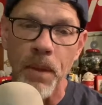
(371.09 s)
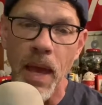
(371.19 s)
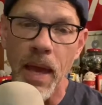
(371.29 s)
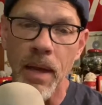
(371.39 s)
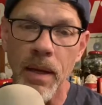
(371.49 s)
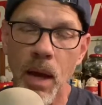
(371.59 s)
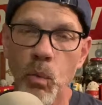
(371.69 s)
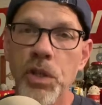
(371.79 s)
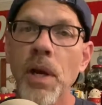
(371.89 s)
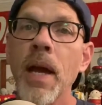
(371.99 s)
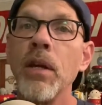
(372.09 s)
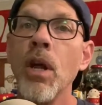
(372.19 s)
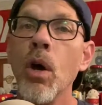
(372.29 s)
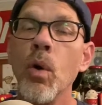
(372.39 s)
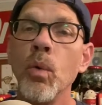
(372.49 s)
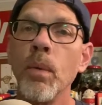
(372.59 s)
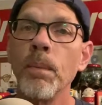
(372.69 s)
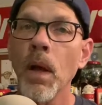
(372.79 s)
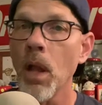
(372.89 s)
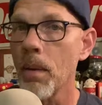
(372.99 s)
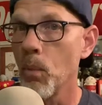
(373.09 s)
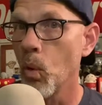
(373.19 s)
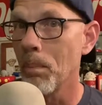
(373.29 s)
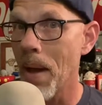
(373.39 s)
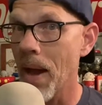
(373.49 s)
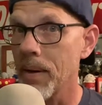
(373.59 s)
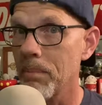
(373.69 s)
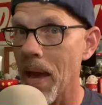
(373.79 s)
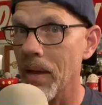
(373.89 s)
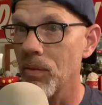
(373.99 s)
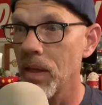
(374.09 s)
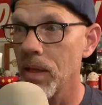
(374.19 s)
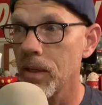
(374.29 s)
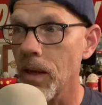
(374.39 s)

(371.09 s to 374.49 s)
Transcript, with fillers: and I wish I had known a lot more about it back then.